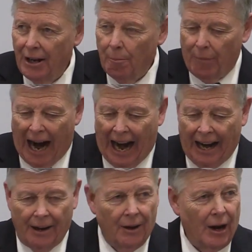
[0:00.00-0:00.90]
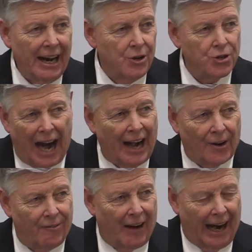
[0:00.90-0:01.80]
by his
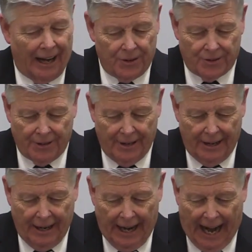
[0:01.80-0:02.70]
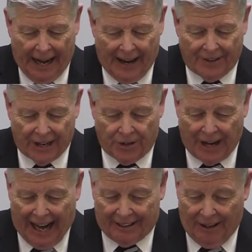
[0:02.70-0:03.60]
sacrifice. And that's
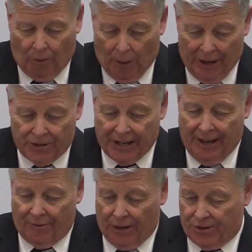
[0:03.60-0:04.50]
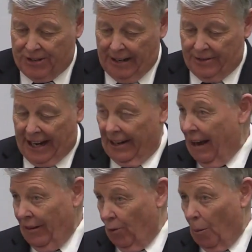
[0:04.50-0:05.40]
exactly what we see in verse 10
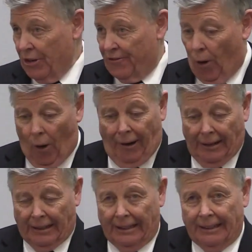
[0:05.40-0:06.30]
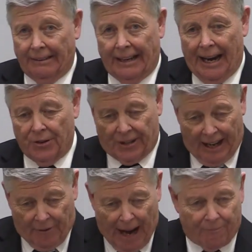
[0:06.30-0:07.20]
11, Romans 4. He was
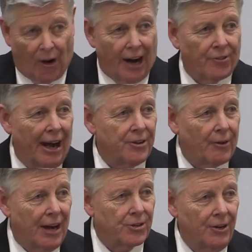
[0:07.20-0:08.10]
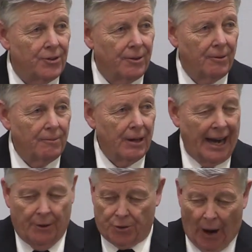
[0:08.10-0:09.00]
delivered up for our transgressions.
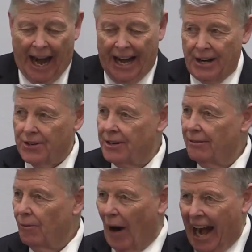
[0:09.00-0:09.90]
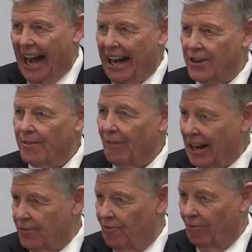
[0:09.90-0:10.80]
He was raised Raised,
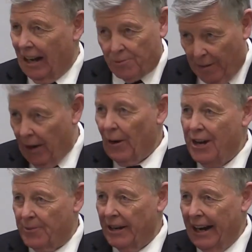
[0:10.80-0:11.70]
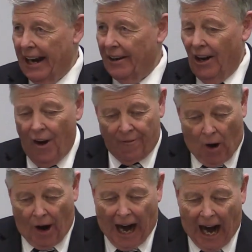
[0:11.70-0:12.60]
that's, that's being raised from the dead
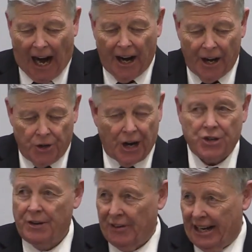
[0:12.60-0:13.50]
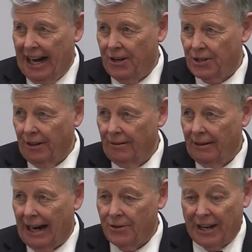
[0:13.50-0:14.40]
for our justification.
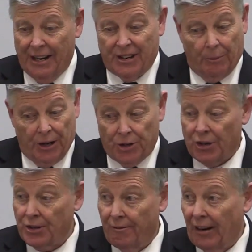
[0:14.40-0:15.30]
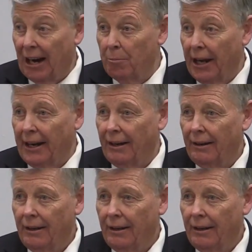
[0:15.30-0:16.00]
Isaiah says he would justify many.